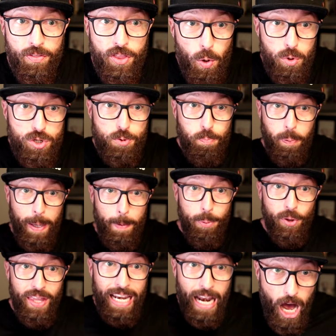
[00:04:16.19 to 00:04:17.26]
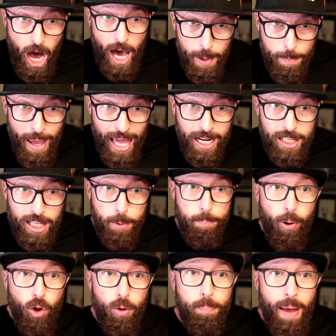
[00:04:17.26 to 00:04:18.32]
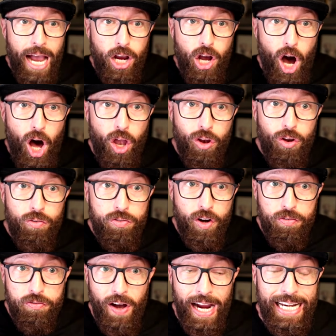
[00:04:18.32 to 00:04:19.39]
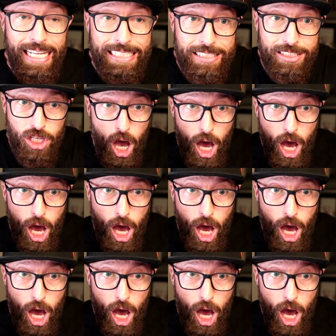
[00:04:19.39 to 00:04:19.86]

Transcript: there was people that automatically pulled back all of their finances,